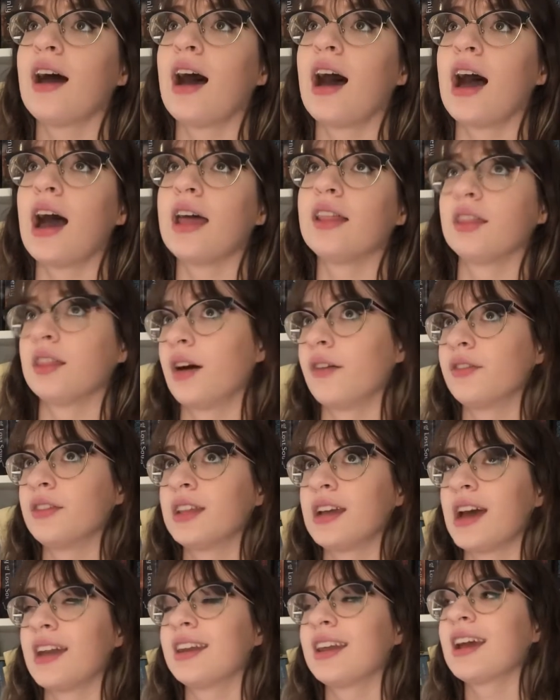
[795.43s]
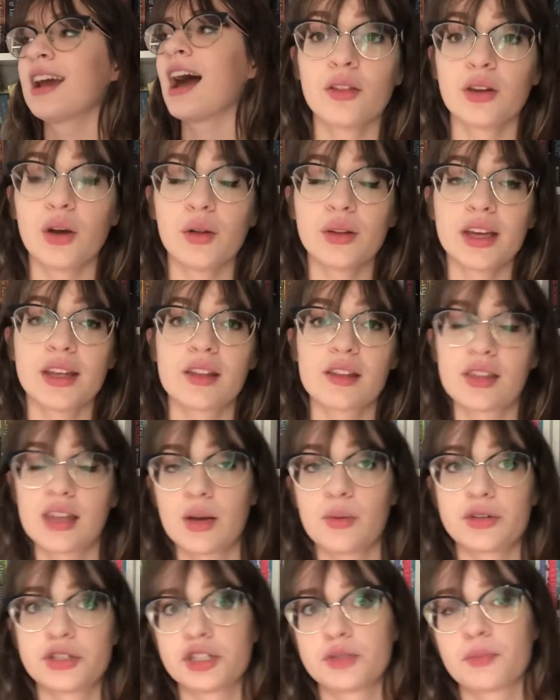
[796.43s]
I loved the ending. The only other thing,
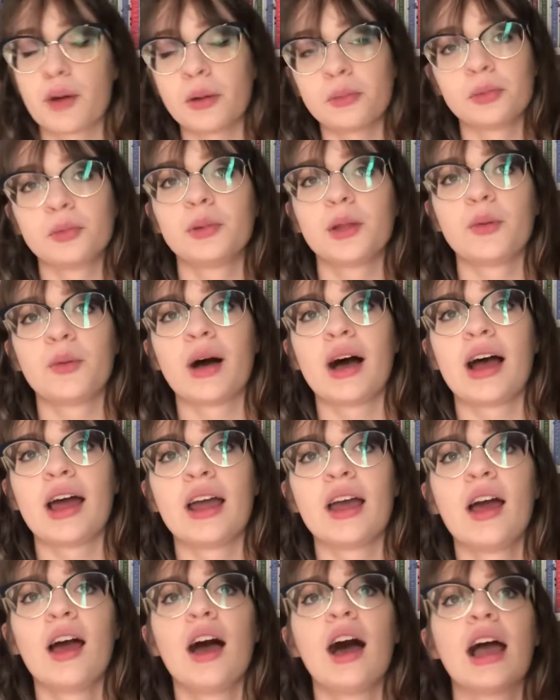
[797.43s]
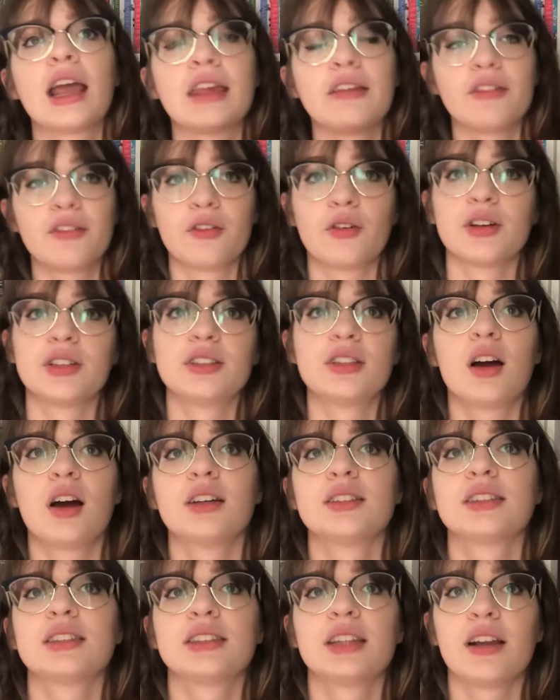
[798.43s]
which is probably why I give it four
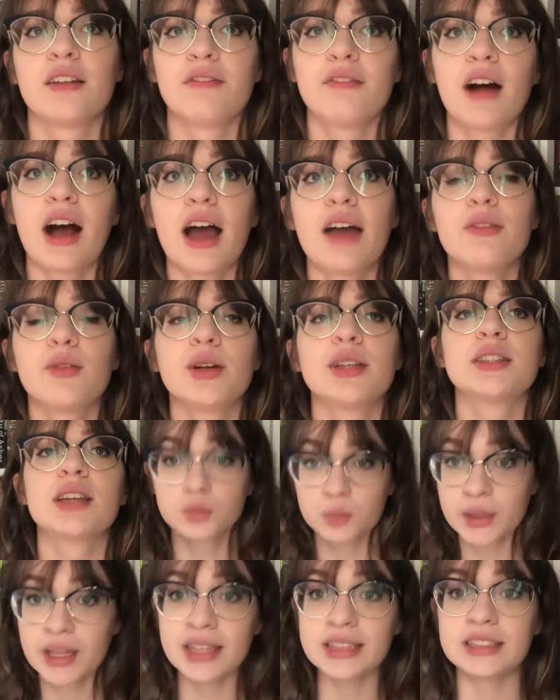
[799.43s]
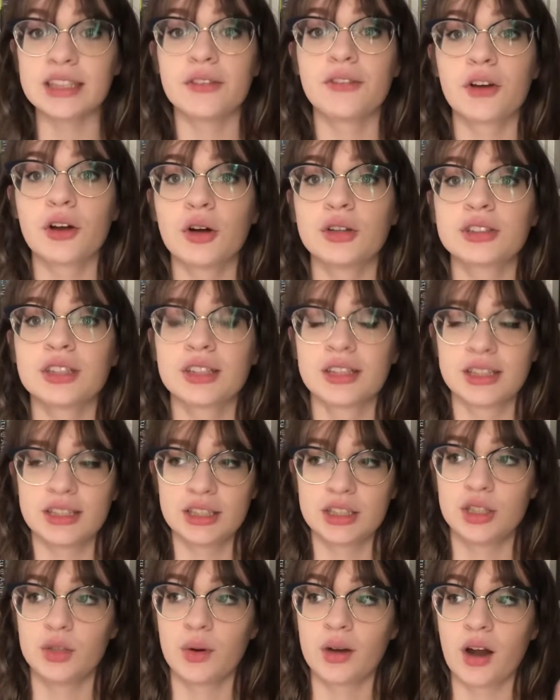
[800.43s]
stars instead of five, was really difficult to
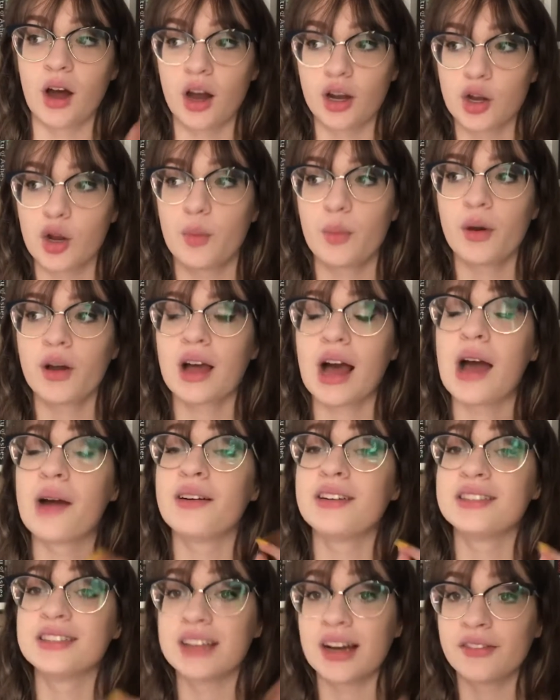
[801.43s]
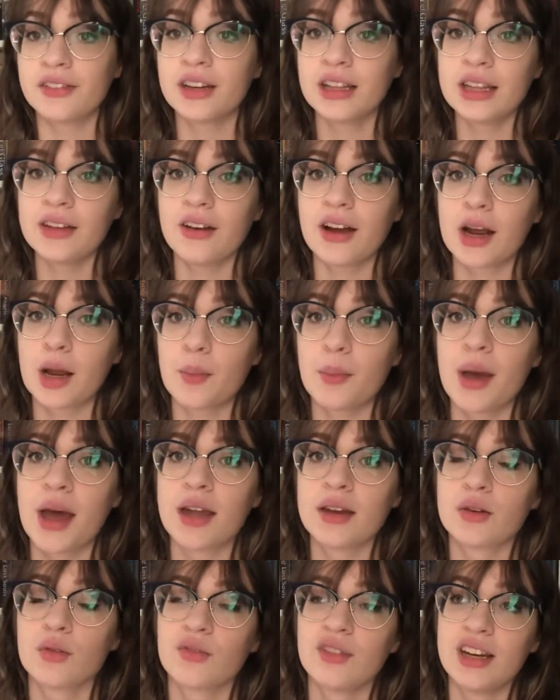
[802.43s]
listen to on audiobook. I would definitely
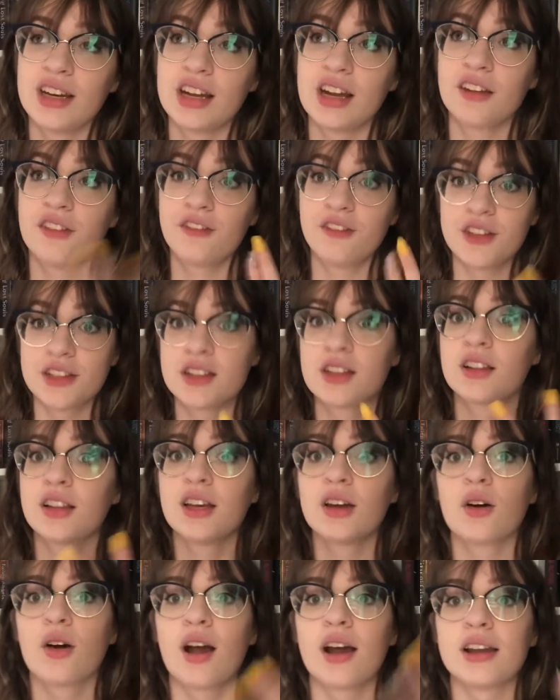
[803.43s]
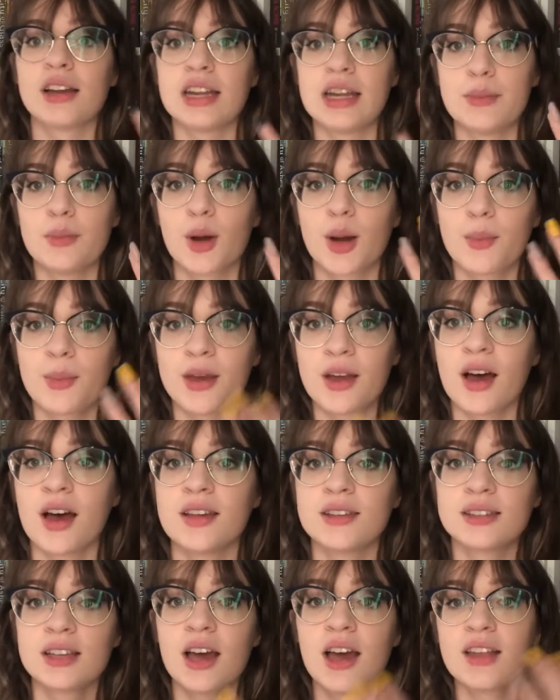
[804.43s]
recommend reading it physically or on an ebook
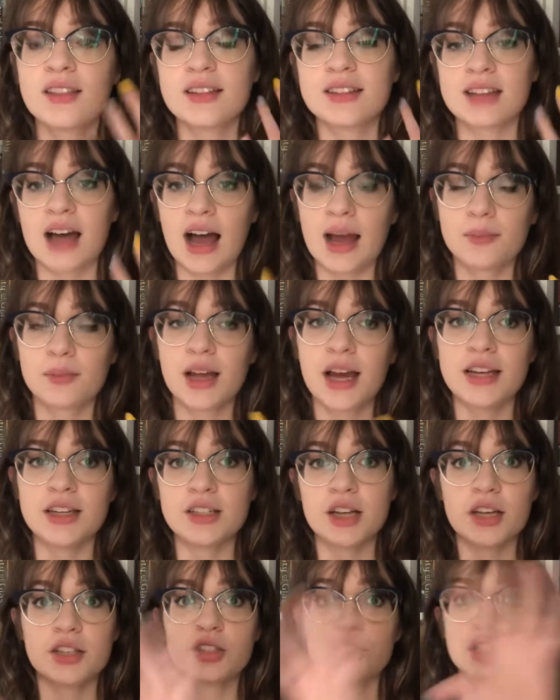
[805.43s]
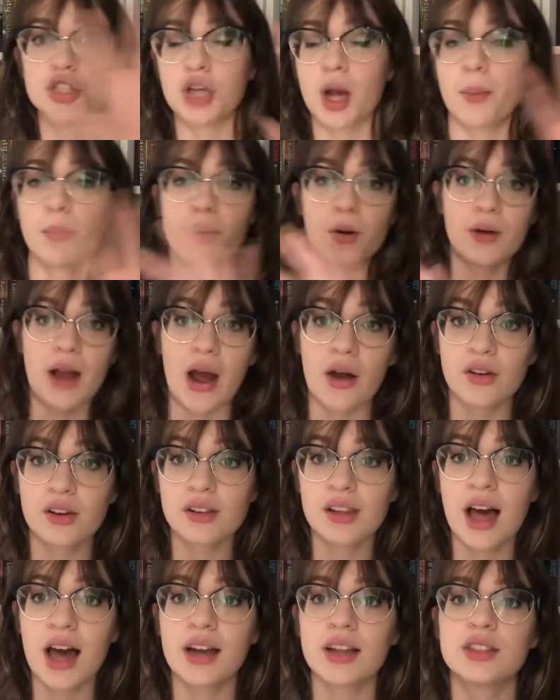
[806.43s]
because the timeline does jump around a
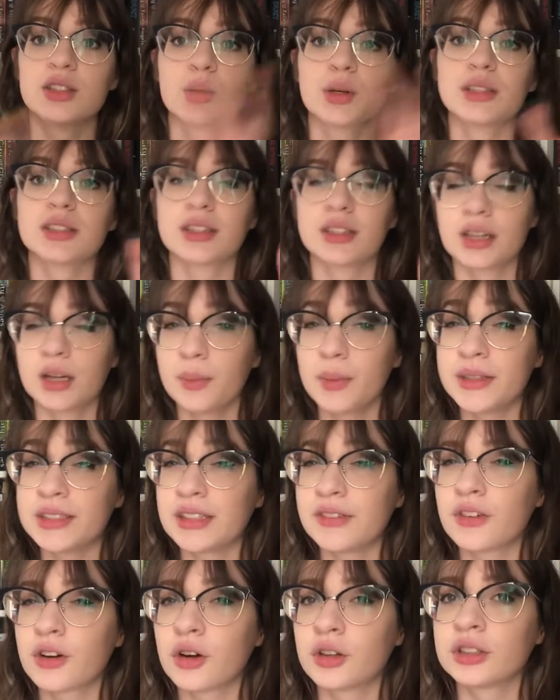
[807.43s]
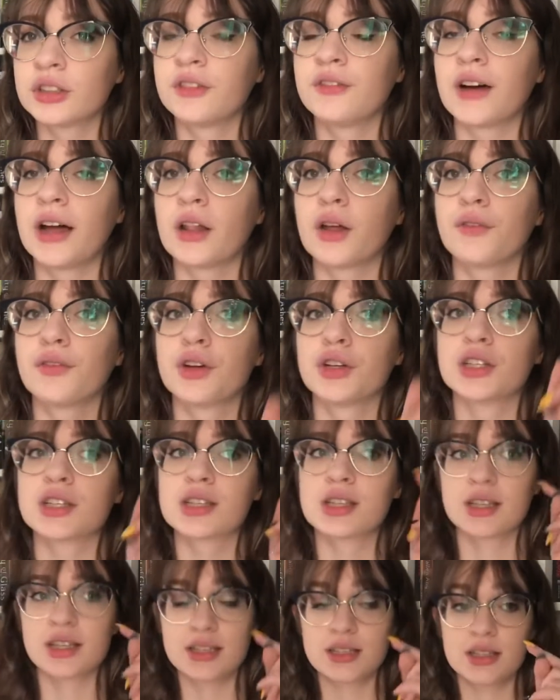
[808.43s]
lot, and so it is a little bit difficult to follow if you're
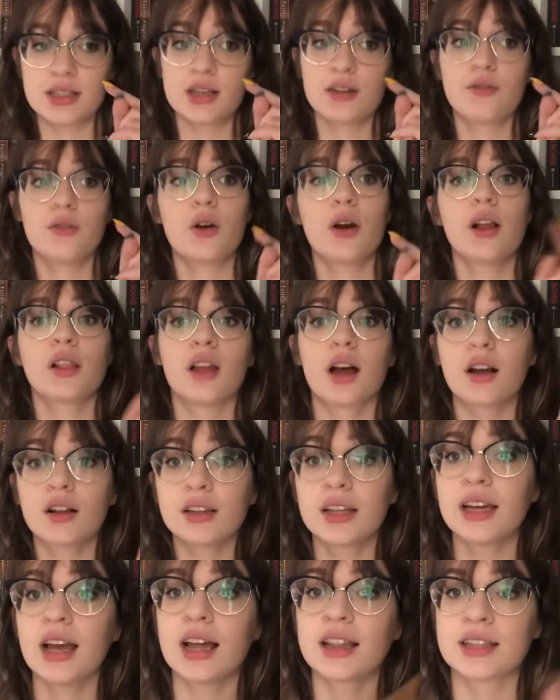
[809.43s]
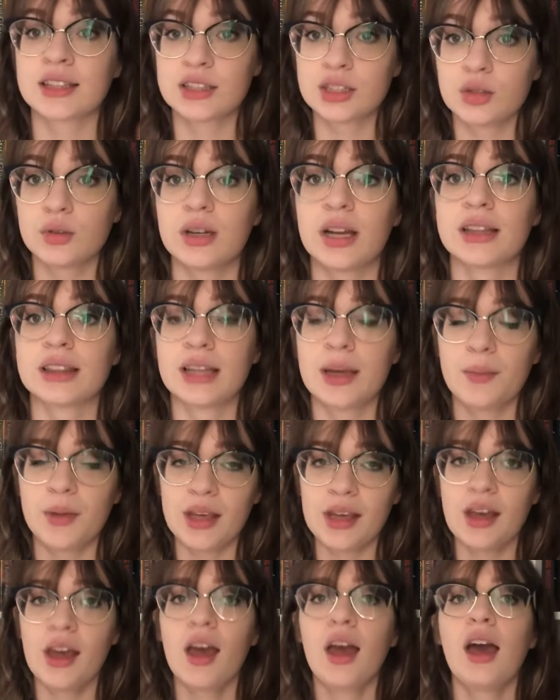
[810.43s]
just listening for it. Luckily, I listened to it on
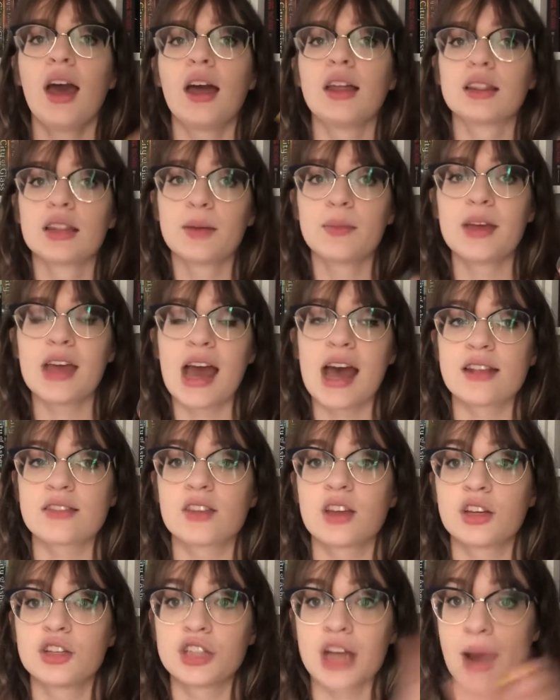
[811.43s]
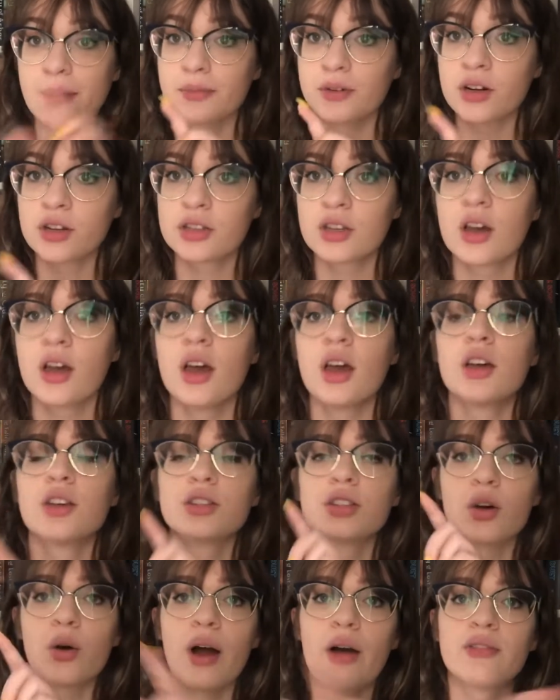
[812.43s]
Libby, and Libby has like chapters,
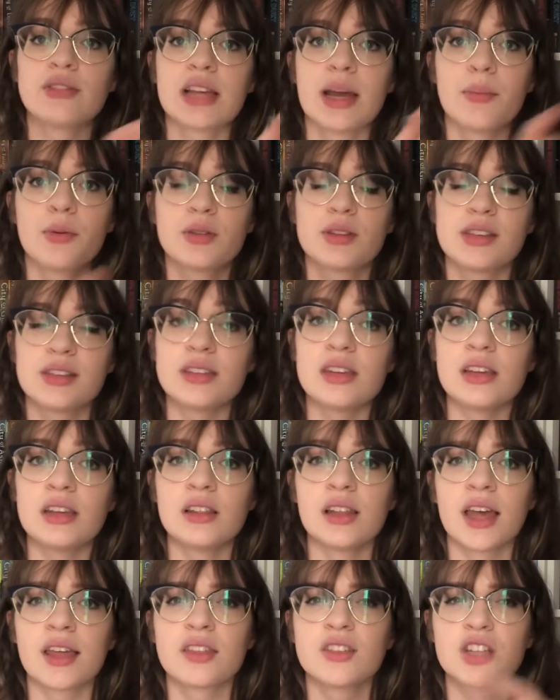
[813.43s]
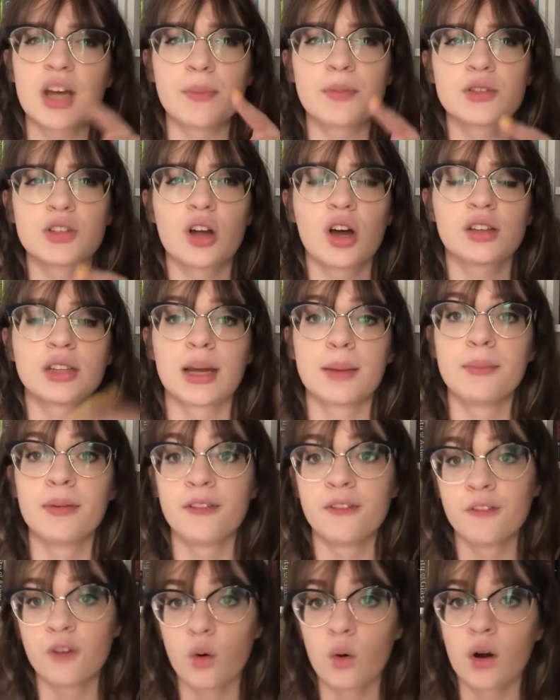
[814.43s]
so I was able to see, like, the chapters are called like
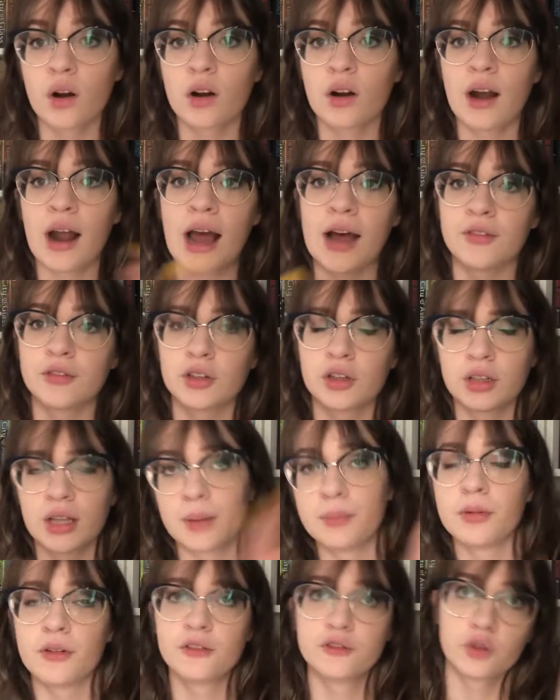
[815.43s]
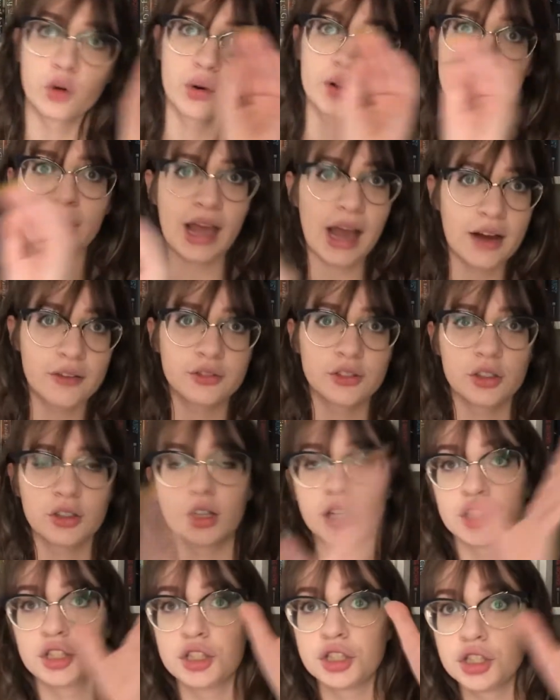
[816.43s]
before or after, like before the after,
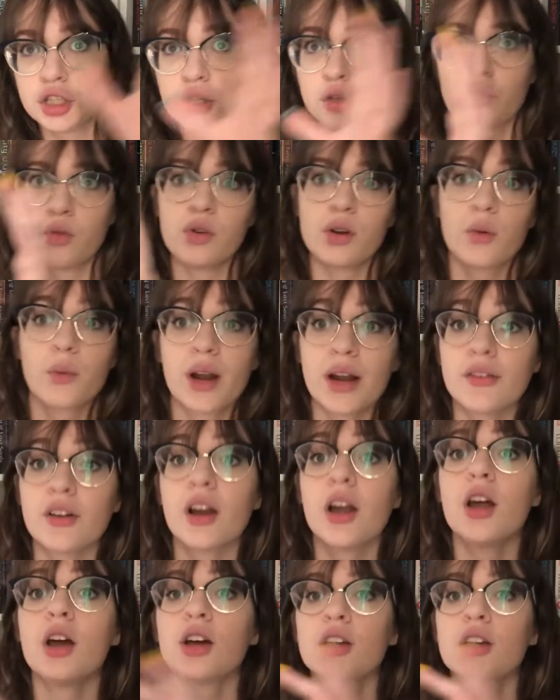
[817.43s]
like June or whatever.